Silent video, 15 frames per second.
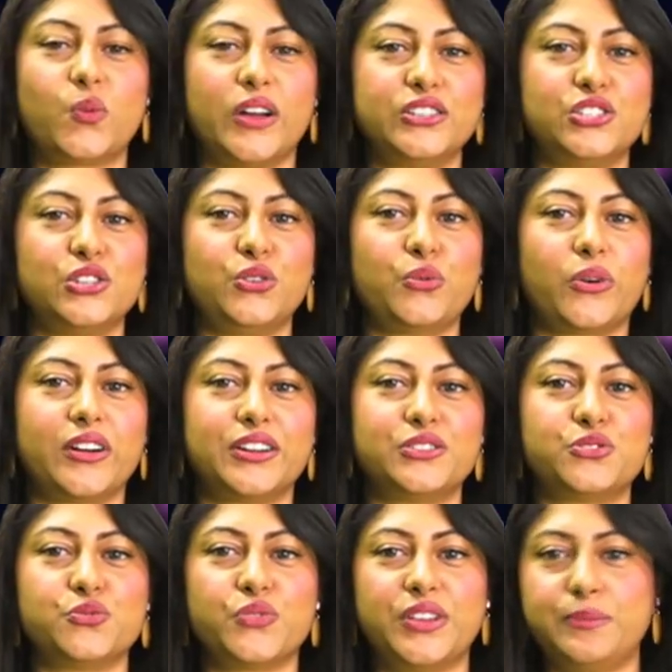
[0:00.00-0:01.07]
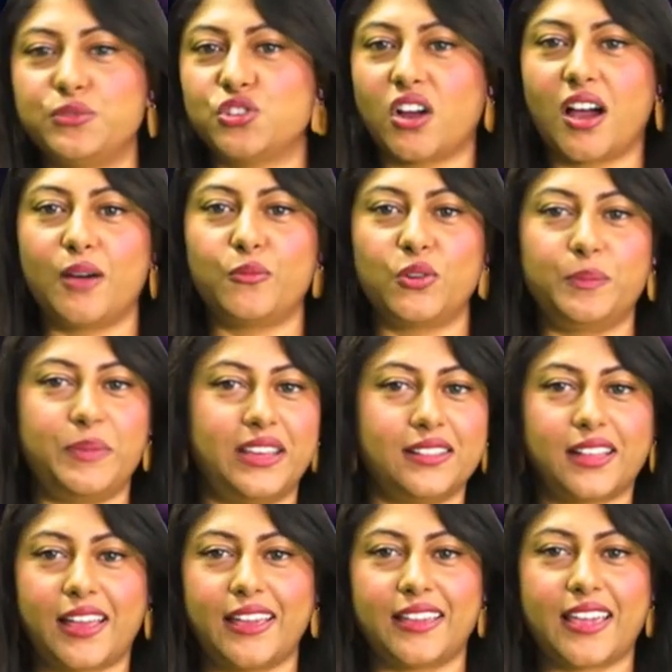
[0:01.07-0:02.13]
what your dream job would be
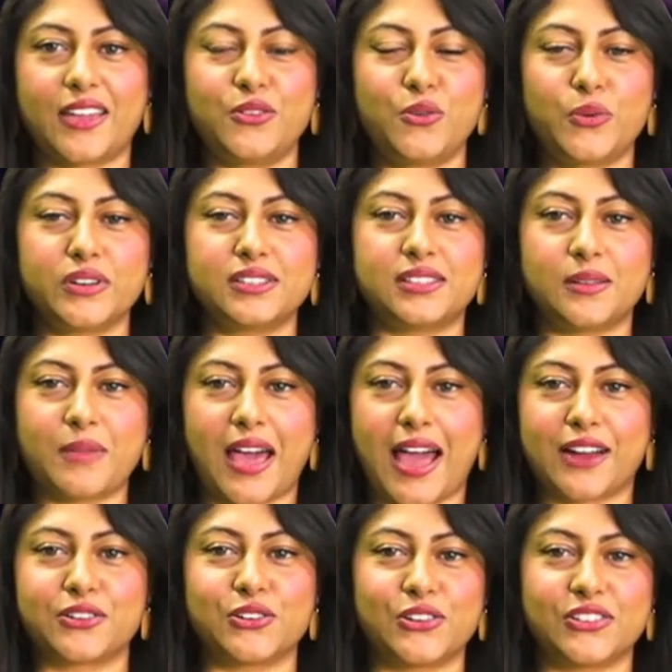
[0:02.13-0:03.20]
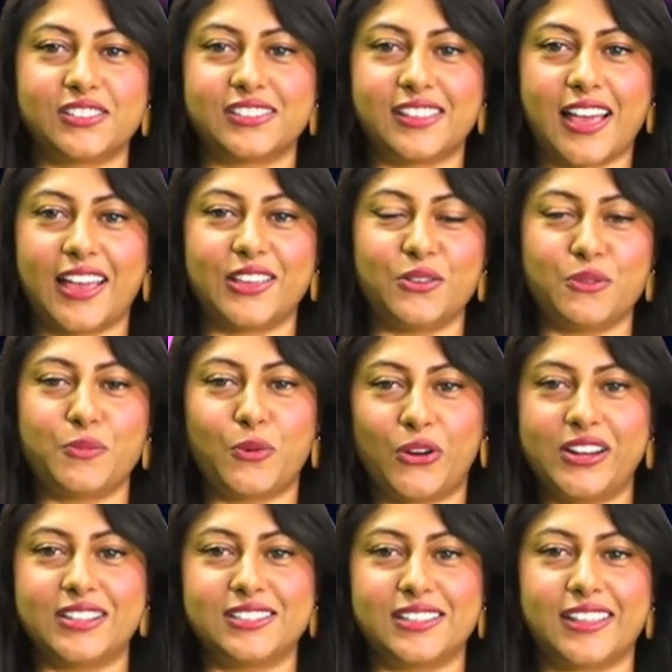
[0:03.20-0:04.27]
like and who are some actors that you would
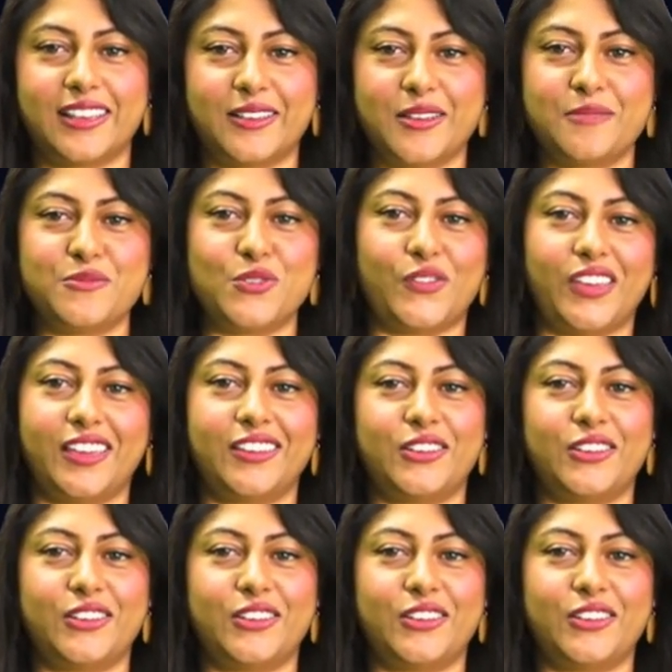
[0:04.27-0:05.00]
put into the movie,